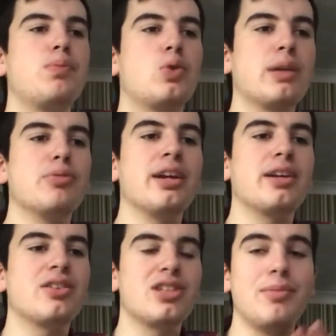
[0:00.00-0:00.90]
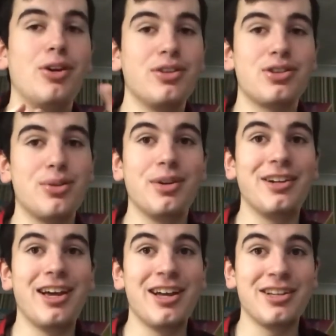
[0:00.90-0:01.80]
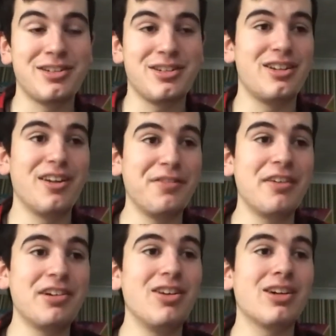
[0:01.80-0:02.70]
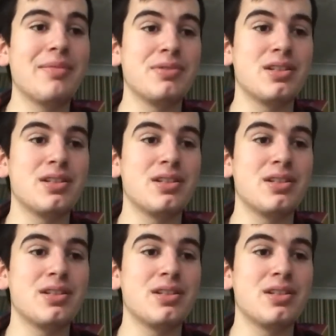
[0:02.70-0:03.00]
quick break because I'm not doing a very long